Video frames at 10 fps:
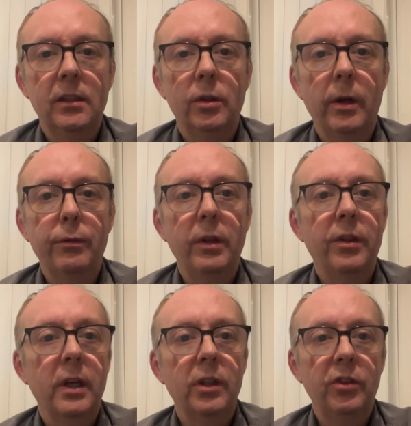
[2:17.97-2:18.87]
or every
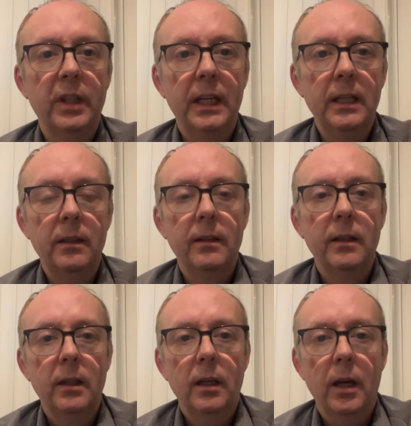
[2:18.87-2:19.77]
Thursday
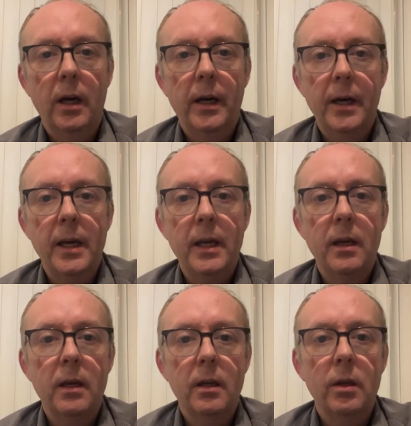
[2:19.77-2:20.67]

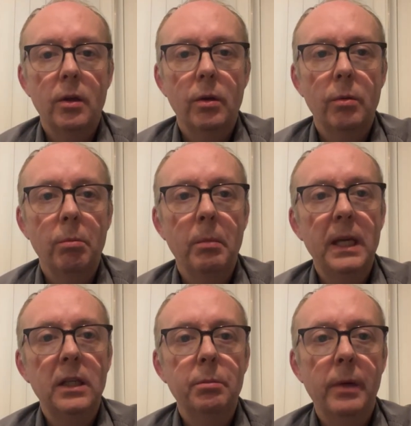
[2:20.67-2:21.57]
I
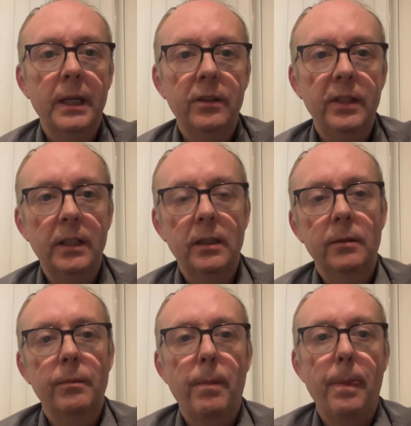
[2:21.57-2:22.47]
make my dinner
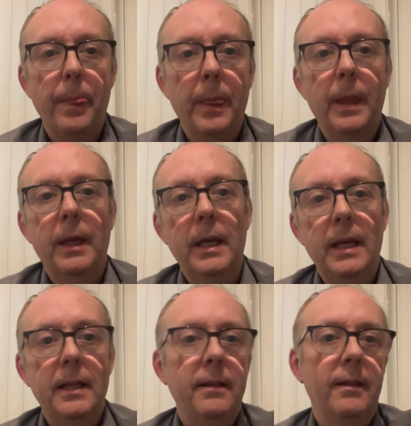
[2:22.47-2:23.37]

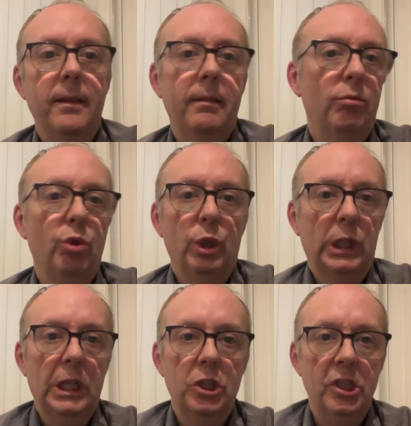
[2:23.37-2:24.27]
in the
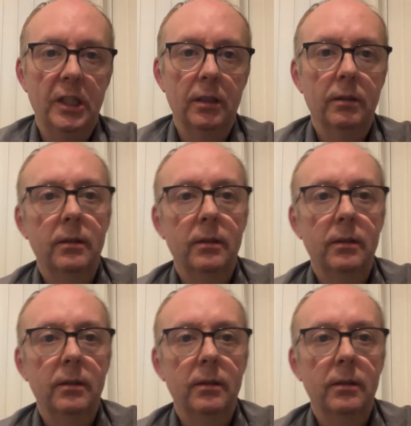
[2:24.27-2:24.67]
kitchen.